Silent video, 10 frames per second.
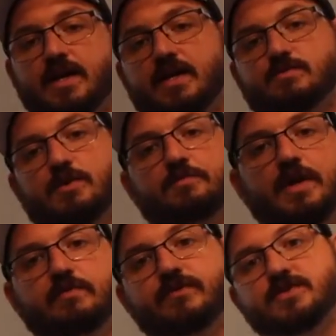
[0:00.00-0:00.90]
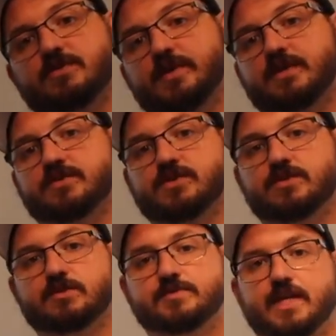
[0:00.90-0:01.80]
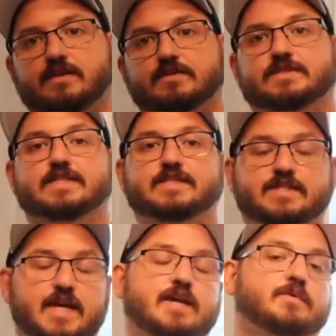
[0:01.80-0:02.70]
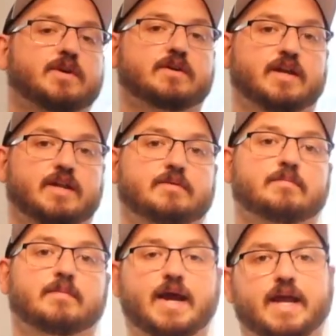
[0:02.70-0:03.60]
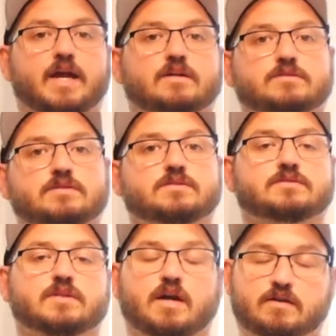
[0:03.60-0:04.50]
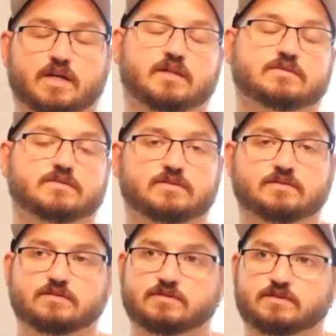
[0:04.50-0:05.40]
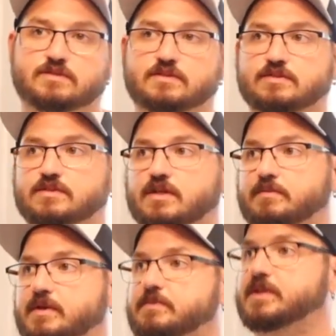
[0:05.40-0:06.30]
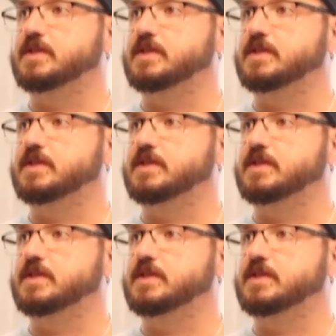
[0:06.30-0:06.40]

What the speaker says: guys, welcome back to Professional Weekenders YouTube channel. Today we are in my house, our house. She got mad at me